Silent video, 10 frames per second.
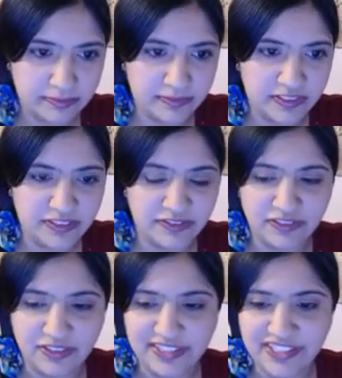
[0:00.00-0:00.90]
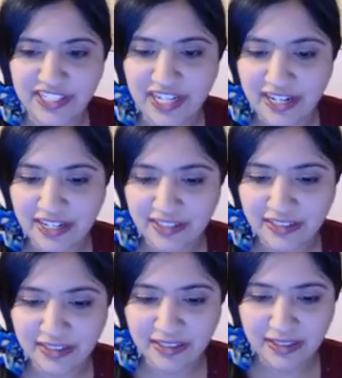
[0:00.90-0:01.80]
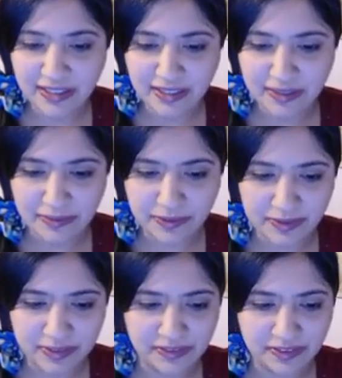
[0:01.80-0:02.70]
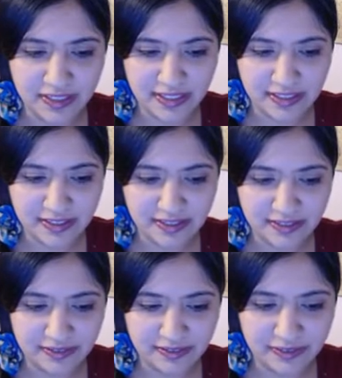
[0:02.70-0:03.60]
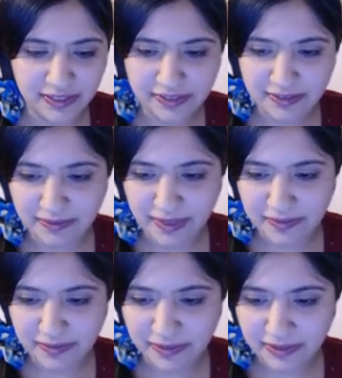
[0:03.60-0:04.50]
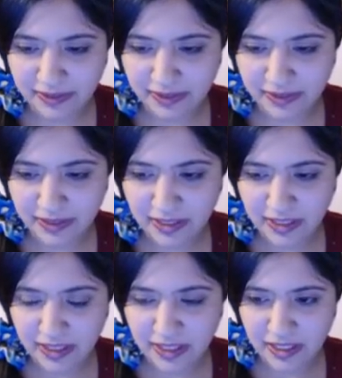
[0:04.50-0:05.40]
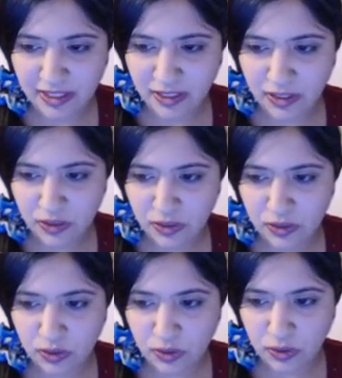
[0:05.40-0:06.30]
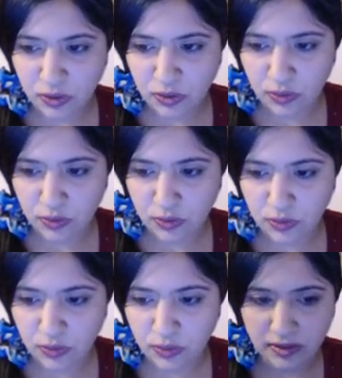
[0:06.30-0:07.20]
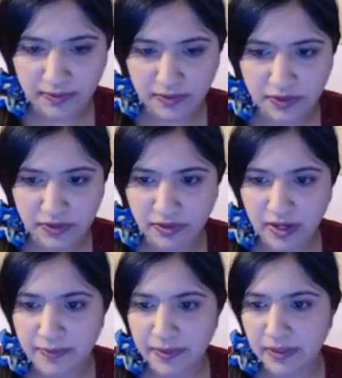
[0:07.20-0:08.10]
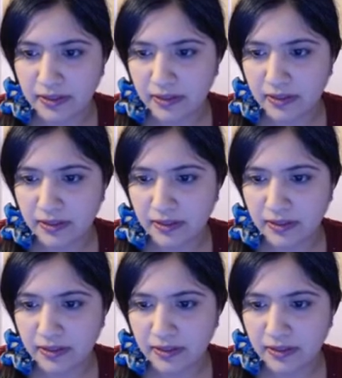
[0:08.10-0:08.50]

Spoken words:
differentiating between different kinds of these rifles, so I'm just grabbing